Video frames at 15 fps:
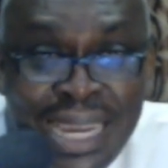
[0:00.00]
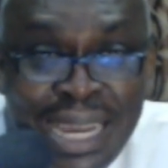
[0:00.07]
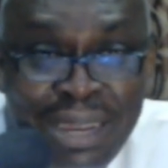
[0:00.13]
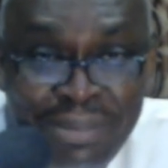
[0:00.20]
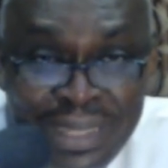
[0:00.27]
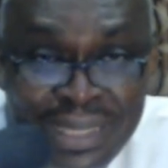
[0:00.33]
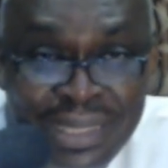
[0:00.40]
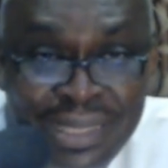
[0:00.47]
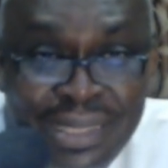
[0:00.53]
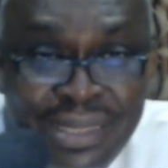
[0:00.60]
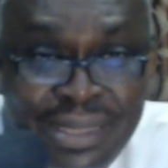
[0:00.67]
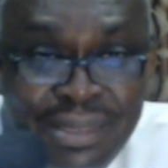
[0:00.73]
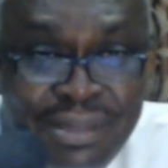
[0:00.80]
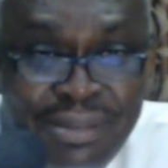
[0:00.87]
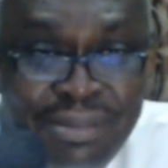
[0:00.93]
harvest.
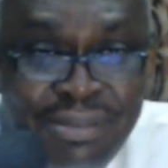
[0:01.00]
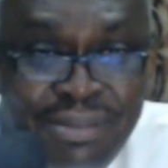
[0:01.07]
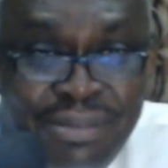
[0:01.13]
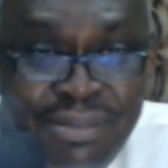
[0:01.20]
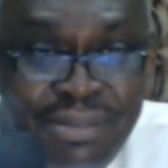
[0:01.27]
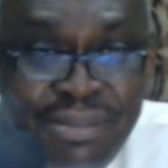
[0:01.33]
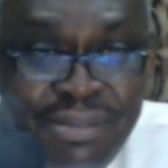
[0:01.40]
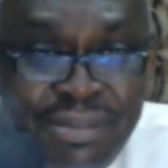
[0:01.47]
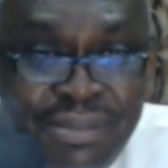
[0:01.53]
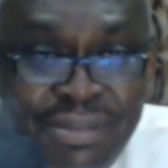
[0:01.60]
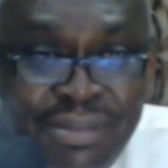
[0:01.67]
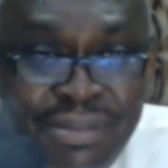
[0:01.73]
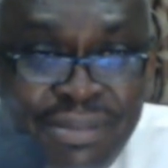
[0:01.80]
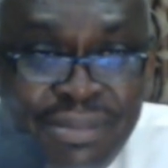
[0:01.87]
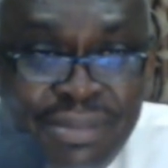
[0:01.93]

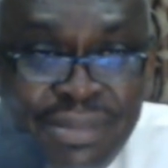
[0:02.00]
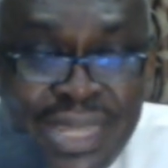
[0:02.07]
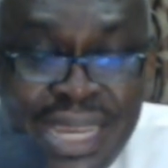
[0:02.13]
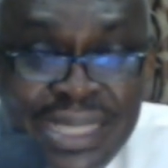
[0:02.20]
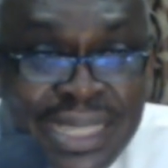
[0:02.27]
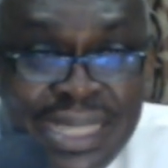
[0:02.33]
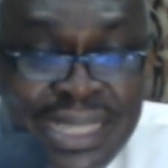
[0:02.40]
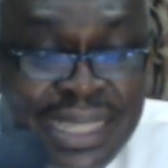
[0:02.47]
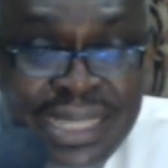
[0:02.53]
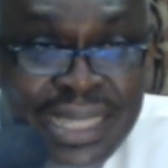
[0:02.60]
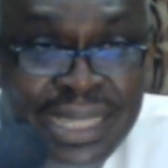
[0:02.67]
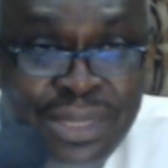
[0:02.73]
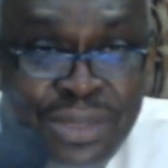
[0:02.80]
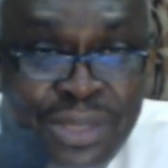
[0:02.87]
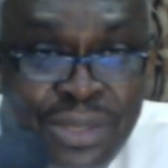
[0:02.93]
That's the
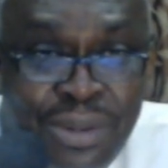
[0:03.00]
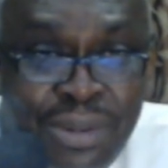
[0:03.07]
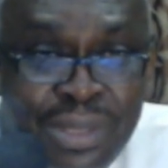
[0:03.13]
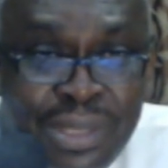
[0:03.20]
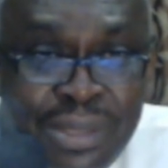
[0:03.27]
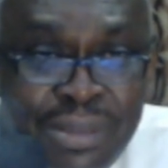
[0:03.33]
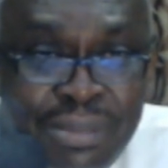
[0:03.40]
greatest result.